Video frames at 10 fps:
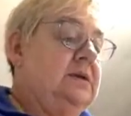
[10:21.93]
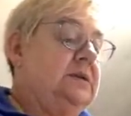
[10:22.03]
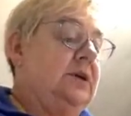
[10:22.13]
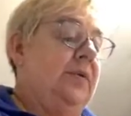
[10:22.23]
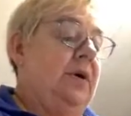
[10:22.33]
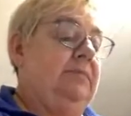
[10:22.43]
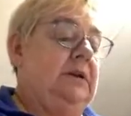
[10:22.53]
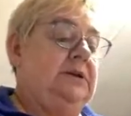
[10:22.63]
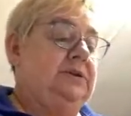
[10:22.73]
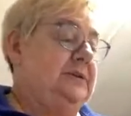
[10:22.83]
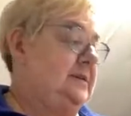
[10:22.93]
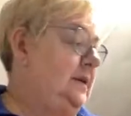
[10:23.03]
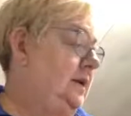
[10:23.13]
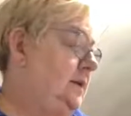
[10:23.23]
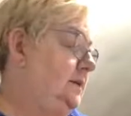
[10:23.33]
So I'm going to
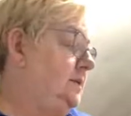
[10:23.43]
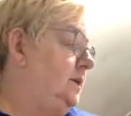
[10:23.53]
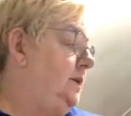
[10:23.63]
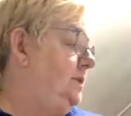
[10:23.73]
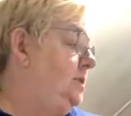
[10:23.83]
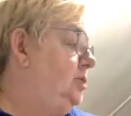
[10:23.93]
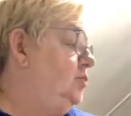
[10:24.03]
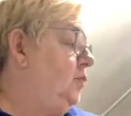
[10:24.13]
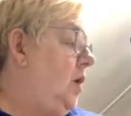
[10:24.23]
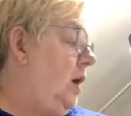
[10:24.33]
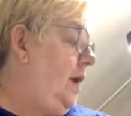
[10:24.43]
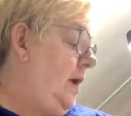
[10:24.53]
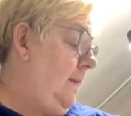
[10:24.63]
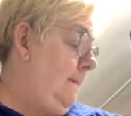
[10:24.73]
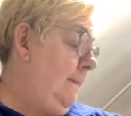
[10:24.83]
just set it aside to dry.